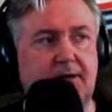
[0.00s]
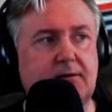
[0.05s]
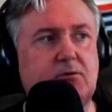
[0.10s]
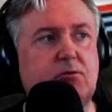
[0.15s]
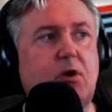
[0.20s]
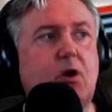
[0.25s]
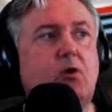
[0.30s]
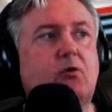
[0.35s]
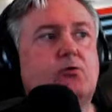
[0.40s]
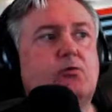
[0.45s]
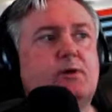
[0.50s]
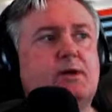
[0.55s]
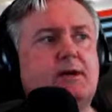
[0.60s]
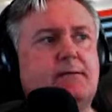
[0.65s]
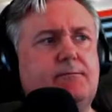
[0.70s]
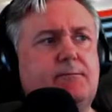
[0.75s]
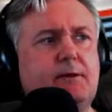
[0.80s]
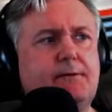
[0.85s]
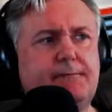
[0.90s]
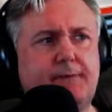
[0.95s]
Quote,
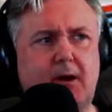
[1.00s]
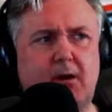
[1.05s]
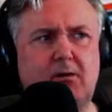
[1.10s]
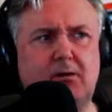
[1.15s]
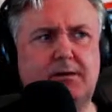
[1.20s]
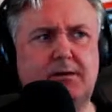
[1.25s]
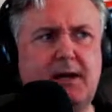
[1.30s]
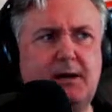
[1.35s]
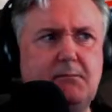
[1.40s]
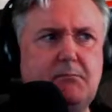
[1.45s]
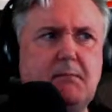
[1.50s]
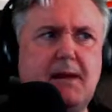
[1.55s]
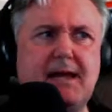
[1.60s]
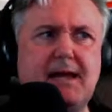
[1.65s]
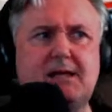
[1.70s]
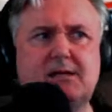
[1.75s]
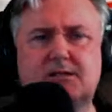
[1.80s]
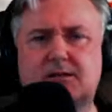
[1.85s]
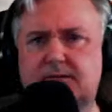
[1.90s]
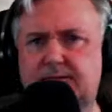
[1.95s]
we found that
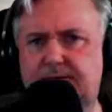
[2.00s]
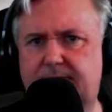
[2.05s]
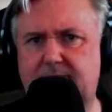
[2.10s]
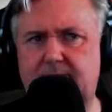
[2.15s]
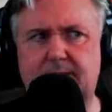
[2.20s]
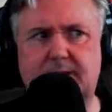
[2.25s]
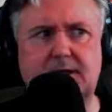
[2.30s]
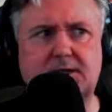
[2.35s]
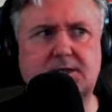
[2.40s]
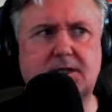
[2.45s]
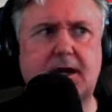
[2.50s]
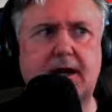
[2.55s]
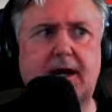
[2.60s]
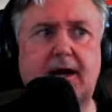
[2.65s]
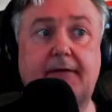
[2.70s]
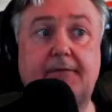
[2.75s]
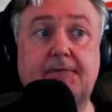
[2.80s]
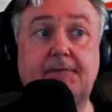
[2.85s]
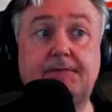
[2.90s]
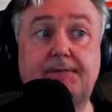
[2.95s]
males and females
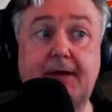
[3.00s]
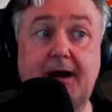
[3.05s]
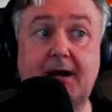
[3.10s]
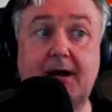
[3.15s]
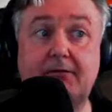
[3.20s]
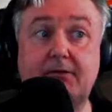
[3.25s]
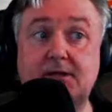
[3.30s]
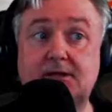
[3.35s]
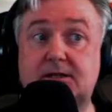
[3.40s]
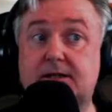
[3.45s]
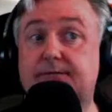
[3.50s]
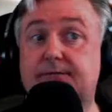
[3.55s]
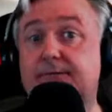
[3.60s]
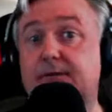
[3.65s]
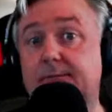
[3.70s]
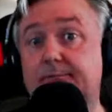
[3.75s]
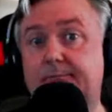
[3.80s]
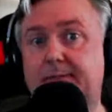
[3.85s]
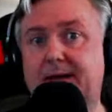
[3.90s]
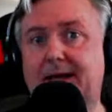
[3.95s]
have very
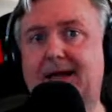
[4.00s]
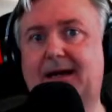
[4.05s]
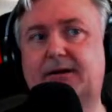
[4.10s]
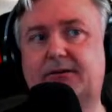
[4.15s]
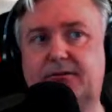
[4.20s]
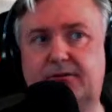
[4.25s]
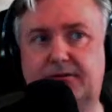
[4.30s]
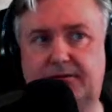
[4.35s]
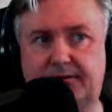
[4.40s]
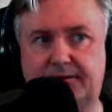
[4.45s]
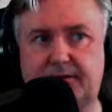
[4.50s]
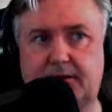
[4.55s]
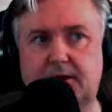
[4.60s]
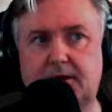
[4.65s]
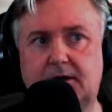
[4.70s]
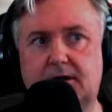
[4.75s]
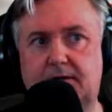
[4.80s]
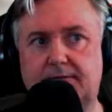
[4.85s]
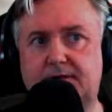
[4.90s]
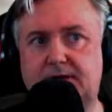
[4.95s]
different patterns
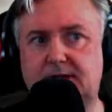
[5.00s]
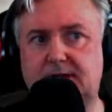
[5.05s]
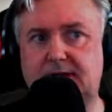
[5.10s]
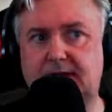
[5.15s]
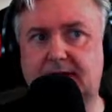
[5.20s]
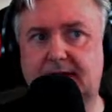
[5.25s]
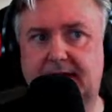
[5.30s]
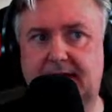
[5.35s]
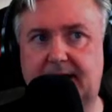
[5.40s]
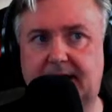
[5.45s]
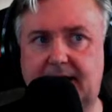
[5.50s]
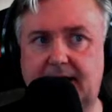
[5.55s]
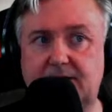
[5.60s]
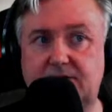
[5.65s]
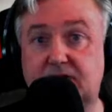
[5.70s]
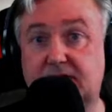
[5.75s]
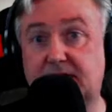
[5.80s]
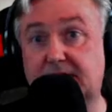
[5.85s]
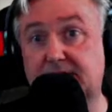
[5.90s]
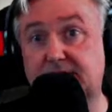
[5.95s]
of DNA
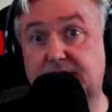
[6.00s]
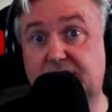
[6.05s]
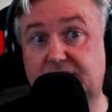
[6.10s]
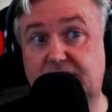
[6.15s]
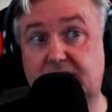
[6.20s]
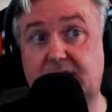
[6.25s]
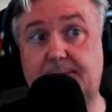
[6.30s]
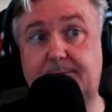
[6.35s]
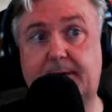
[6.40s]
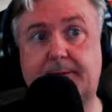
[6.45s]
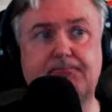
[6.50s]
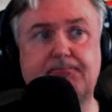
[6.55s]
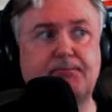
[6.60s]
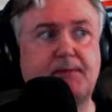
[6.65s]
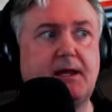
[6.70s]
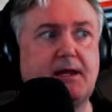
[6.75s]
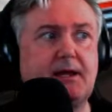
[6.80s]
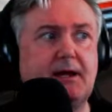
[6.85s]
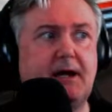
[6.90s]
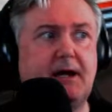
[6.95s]
aging in sheep,
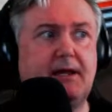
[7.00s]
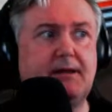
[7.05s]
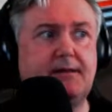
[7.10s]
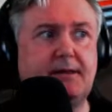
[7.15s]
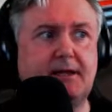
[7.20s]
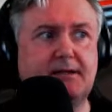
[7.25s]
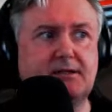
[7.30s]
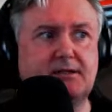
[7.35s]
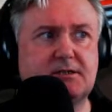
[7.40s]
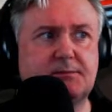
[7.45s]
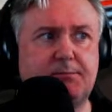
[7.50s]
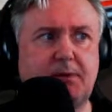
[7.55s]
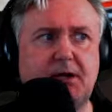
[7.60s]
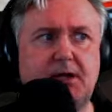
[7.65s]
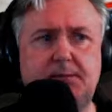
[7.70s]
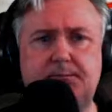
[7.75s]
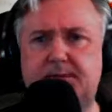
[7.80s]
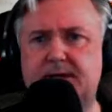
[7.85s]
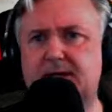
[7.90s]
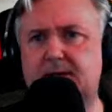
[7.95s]
and that
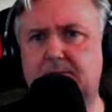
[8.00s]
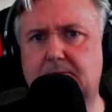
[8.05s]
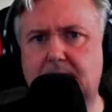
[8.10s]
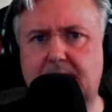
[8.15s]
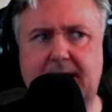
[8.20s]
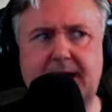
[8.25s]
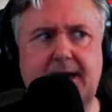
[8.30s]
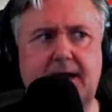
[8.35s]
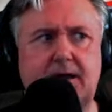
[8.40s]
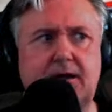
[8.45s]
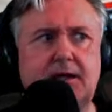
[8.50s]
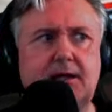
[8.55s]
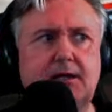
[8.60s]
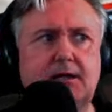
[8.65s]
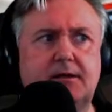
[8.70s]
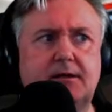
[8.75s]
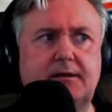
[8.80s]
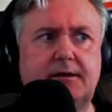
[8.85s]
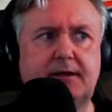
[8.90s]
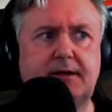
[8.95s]
despite being male,
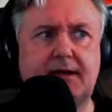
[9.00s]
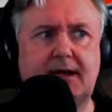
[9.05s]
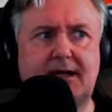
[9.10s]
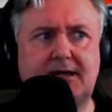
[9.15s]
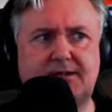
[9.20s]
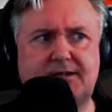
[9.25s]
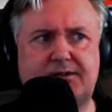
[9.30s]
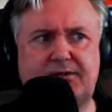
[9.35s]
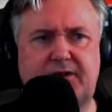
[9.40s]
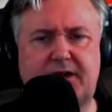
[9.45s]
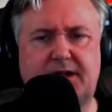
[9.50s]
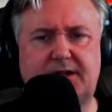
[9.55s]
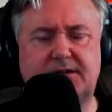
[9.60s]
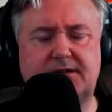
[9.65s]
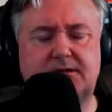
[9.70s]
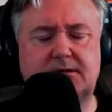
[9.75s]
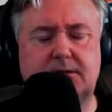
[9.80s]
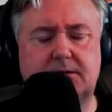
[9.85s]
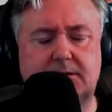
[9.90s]
the castrates,